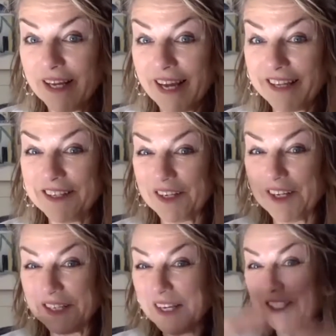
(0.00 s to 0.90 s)
And
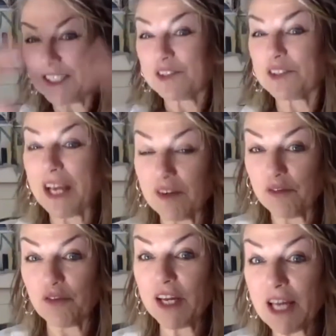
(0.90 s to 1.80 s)
this kind of
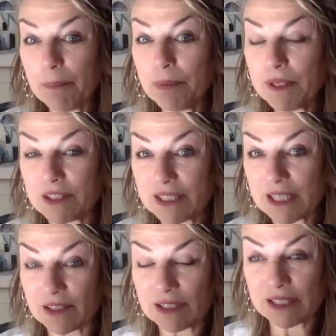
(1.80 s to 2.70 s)
fake happiness
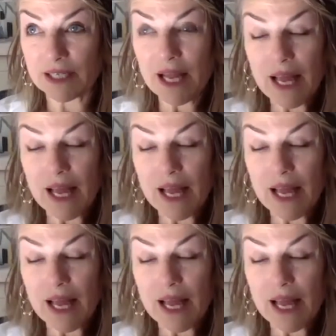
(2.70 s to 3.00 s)
kind of thing.